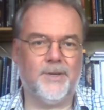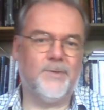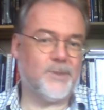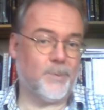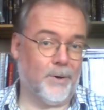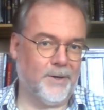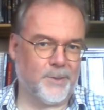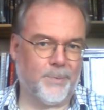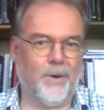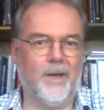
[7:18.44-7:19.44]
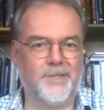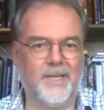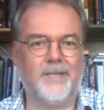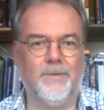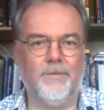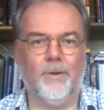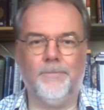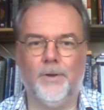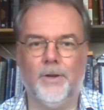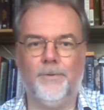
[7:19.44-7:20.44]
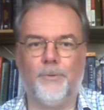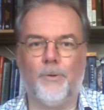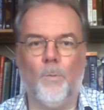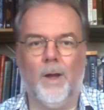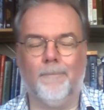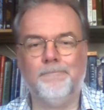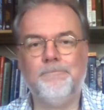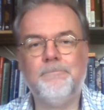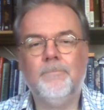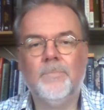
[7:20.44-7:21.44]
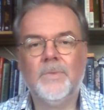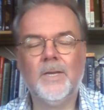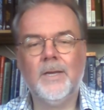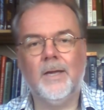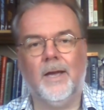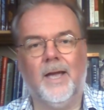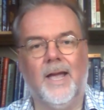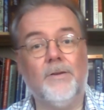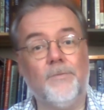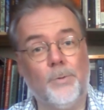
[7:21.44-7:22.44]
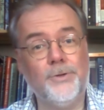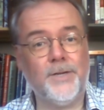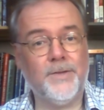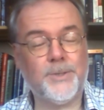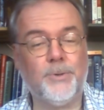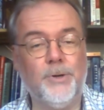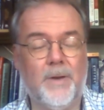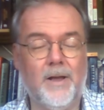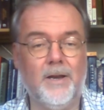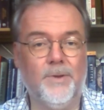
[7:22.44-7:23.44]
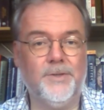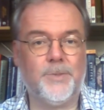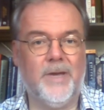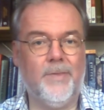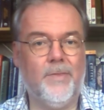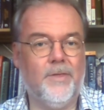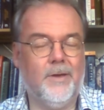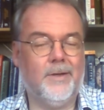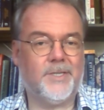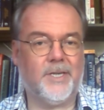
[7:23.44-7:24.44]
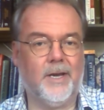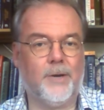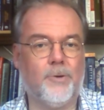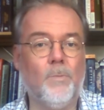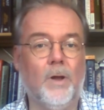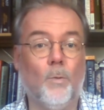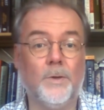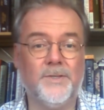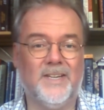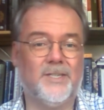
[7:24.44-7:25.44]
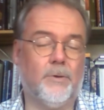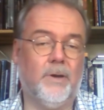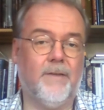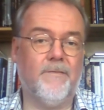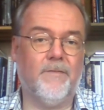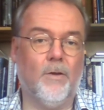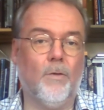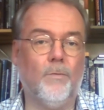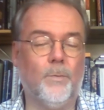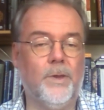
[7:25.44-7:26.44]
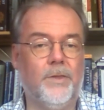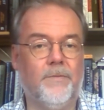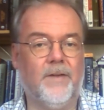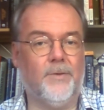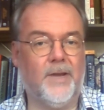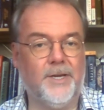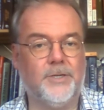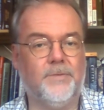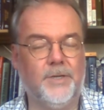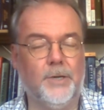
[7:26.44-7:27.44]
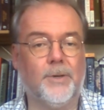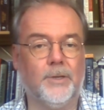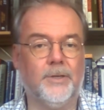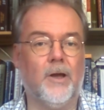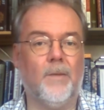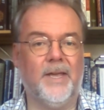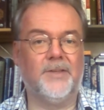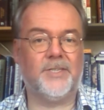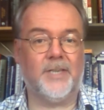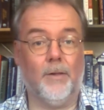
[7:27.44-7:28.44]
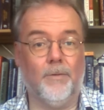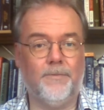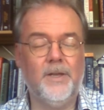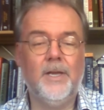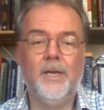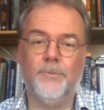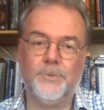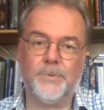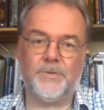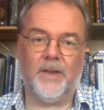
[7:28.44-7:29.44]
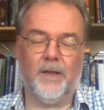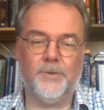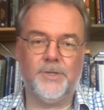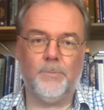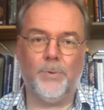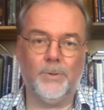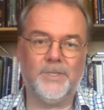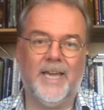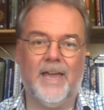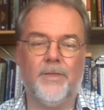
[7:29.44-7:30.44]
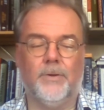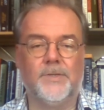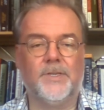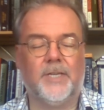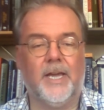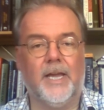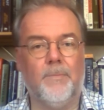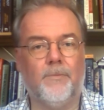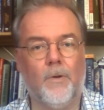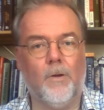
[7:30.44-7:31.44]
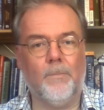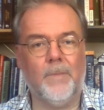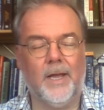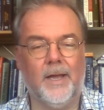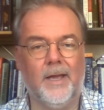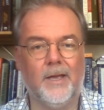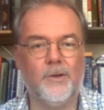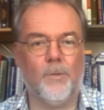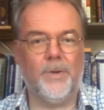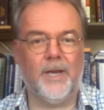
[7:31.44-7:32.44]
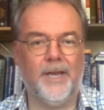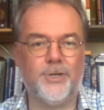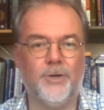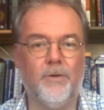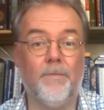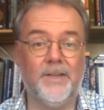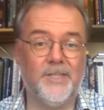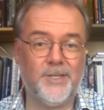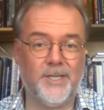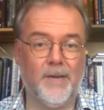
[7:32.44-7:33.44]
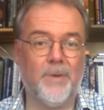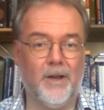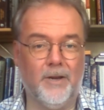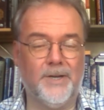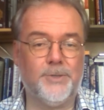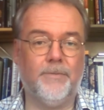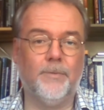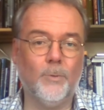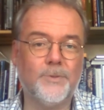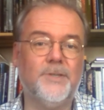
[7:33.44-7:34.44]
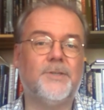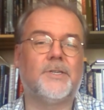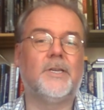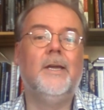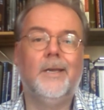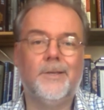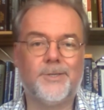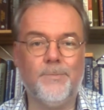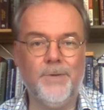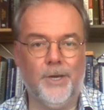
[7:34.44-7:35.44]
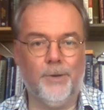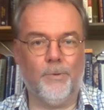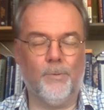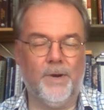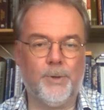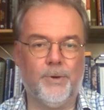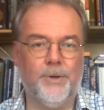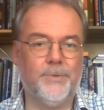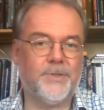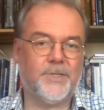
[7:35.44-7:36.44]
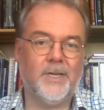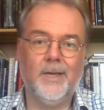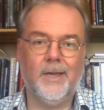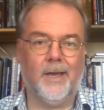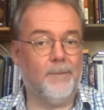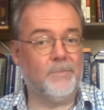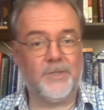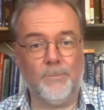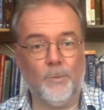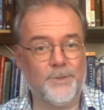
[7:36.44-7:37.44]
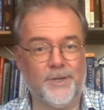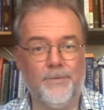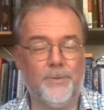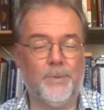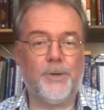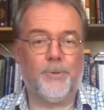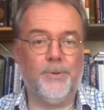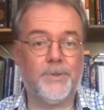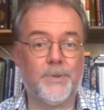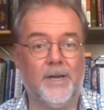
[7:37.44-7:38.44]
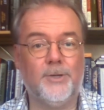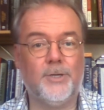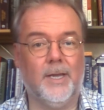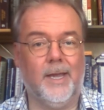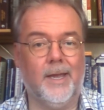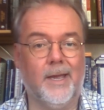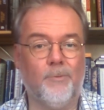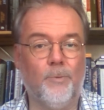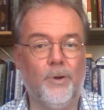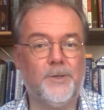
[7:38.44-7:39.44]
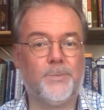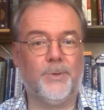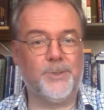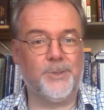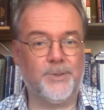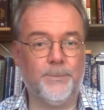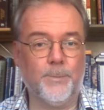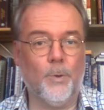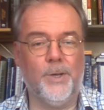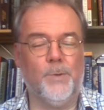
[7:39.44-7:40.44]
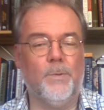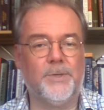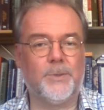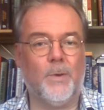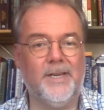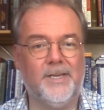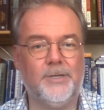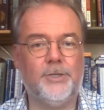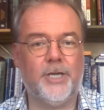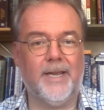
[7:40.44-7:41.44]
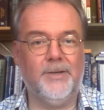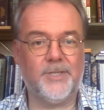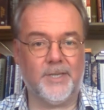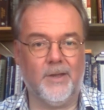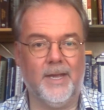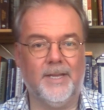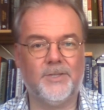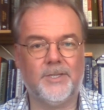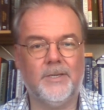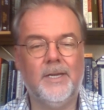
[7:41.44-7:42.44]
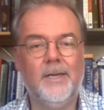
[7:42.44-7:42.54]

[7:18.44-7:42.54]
And surprise, surprise, that involved Oliver Cromwell. Uh, however, pushing this through Parliament meant that uh, Cromwell wasn't necessarily involved with the foundation of the New Modelled Army itself, which was founded and put together, as I say, from uh, a combination of existing parliamentary forces, some new raw recruits, um, some also of the recruits were actually uh, royalist prisoners of war who were persuaded to change sides.